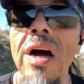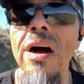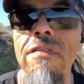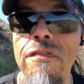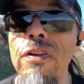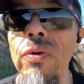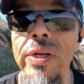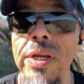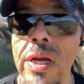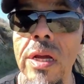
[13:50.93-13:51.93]
of
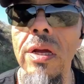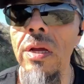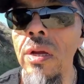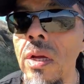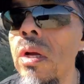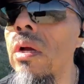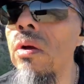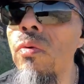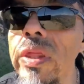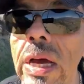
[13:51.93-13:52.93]
fluid
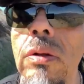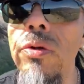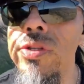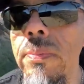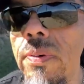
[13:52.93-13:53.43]
without losing